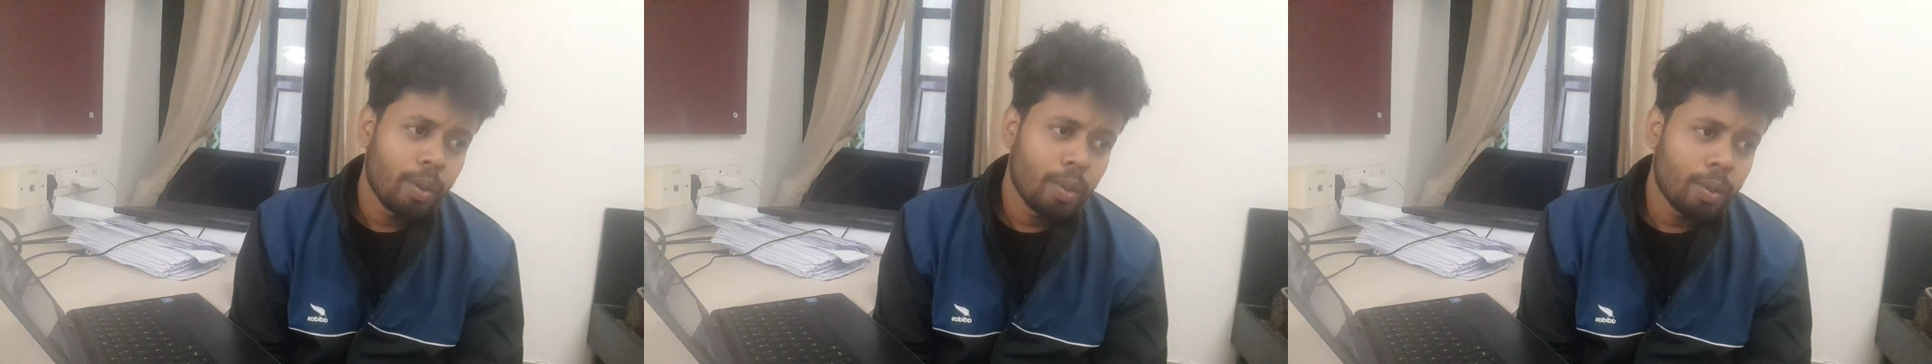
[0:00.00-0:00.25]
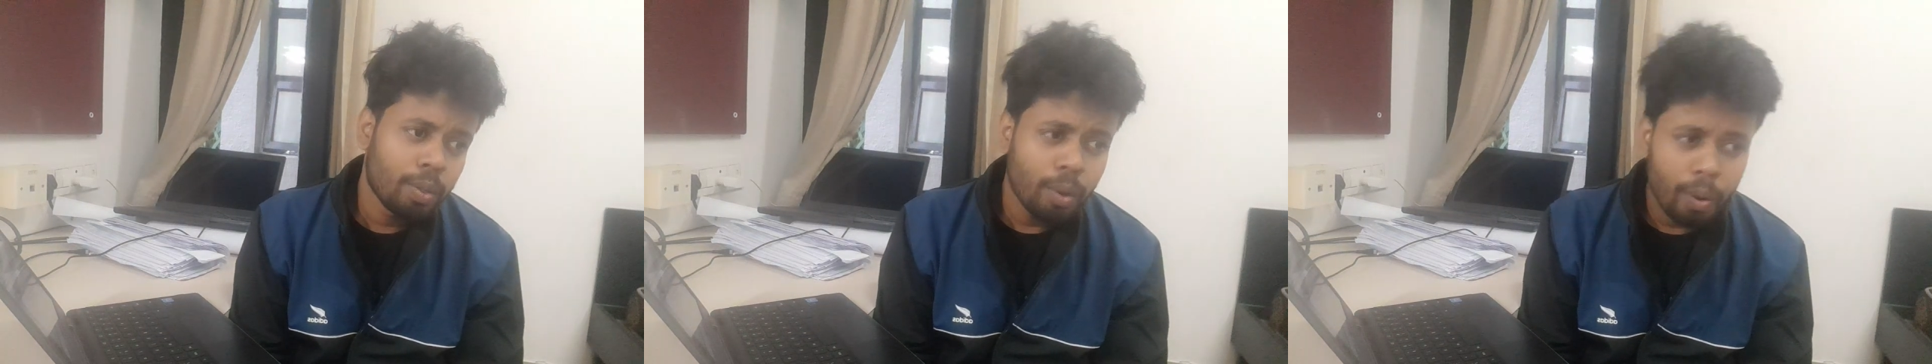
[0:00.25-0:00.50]

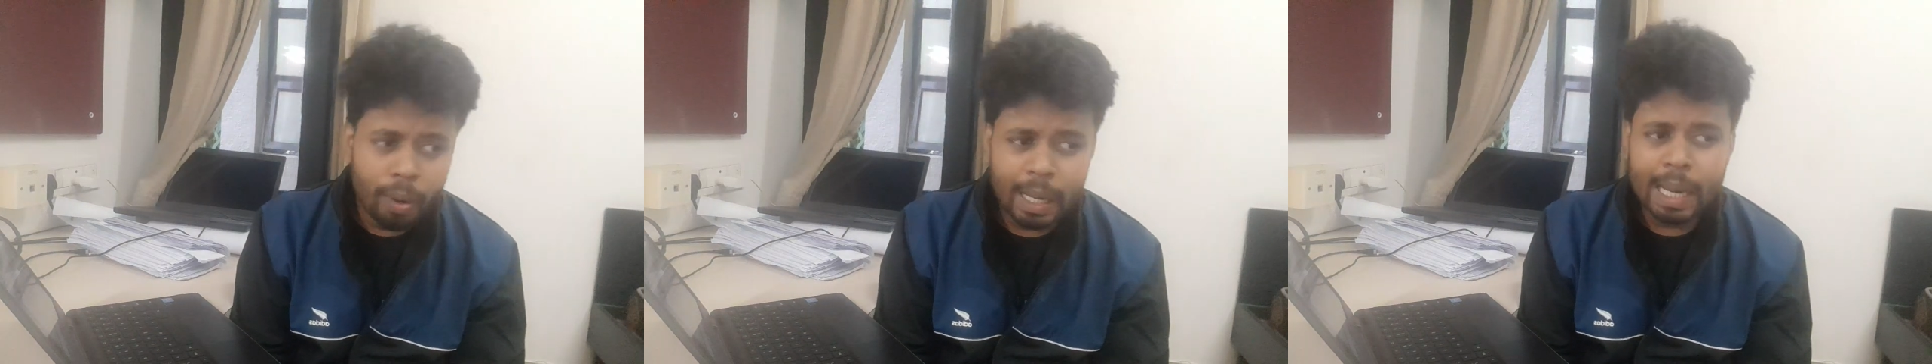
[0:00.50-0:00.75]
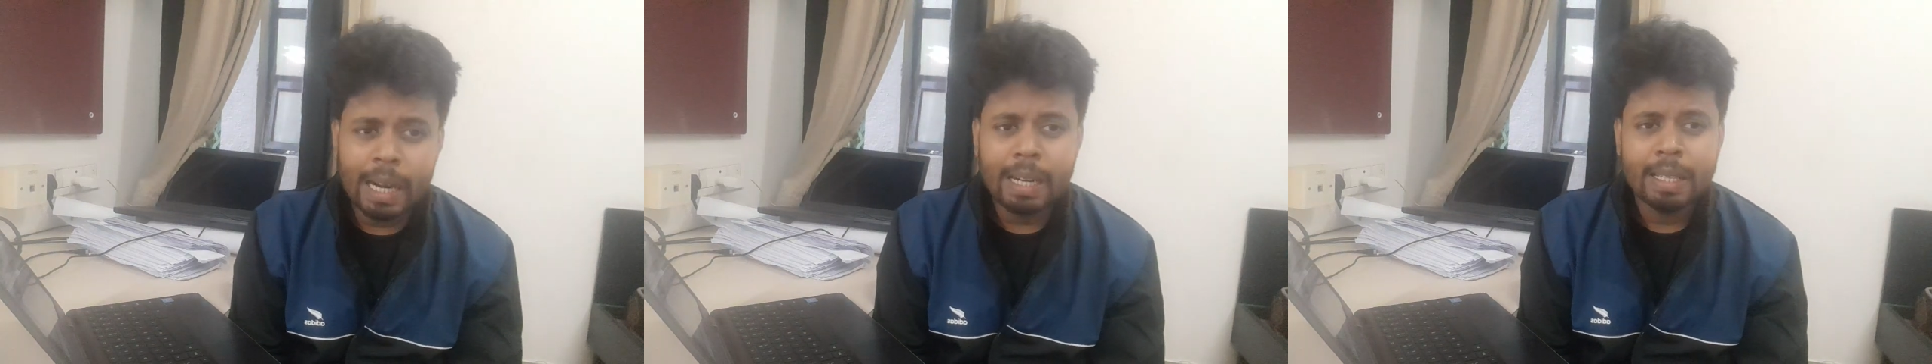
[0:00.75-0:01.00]

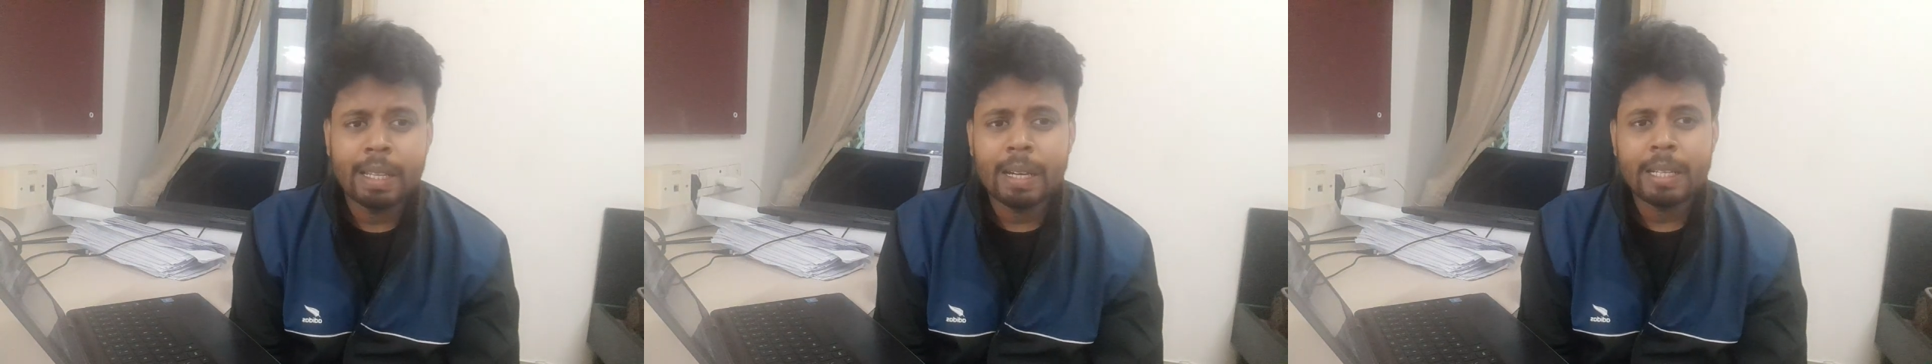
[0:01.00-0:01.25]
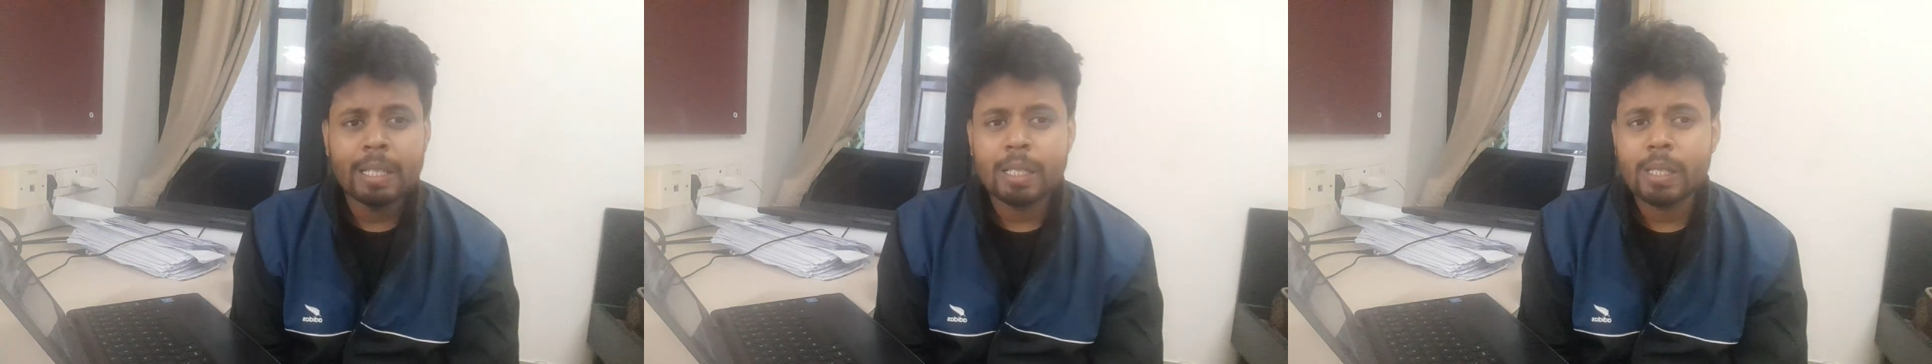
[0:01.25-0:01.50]
guilt,
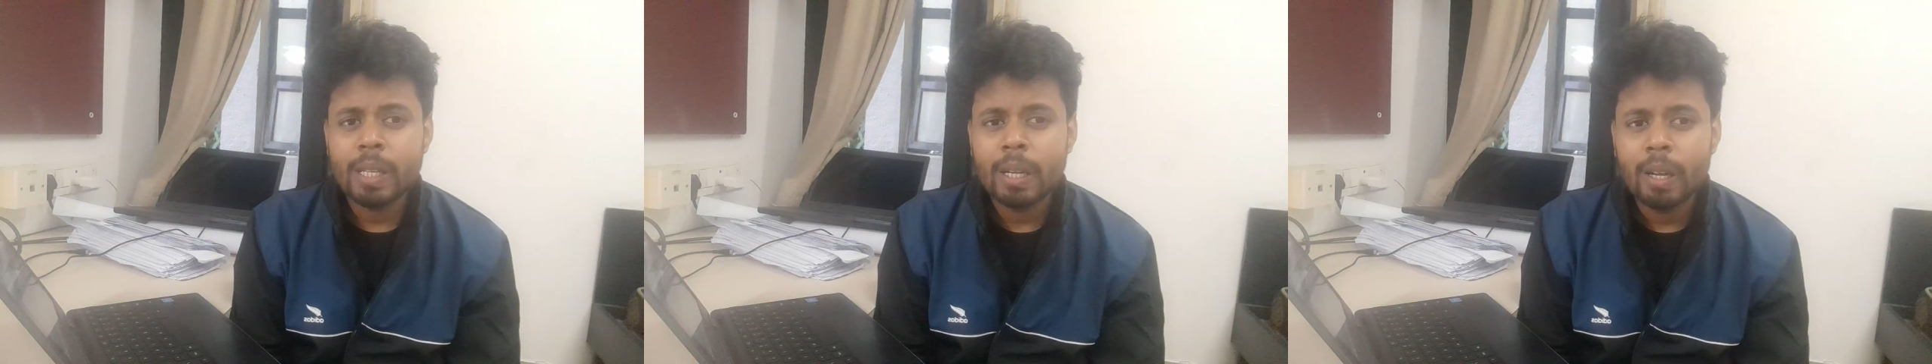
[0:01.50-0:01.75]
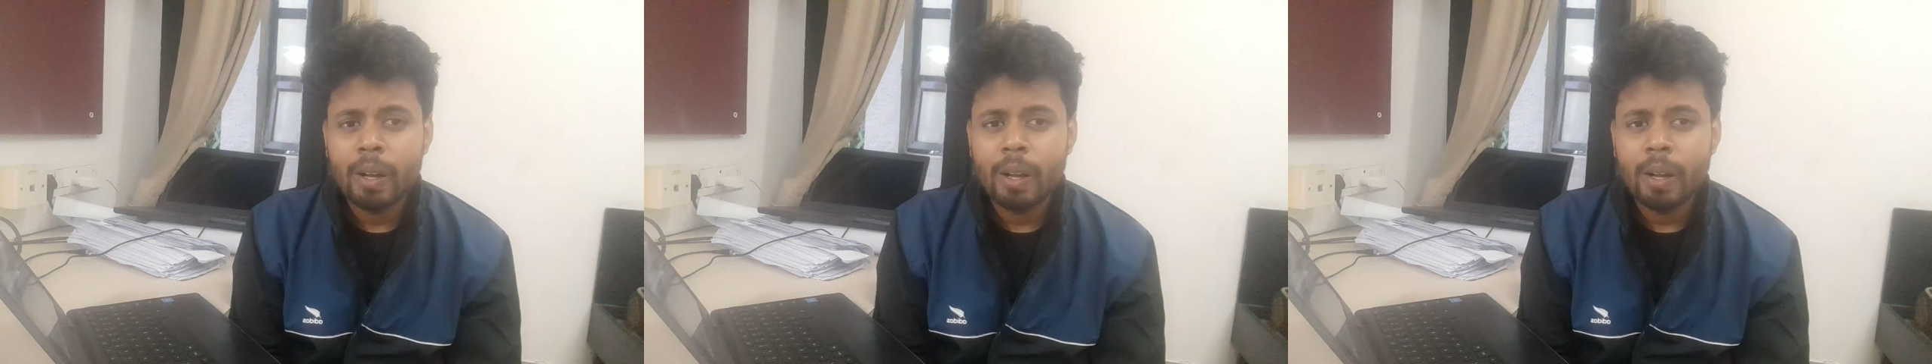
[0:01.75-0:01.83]
there is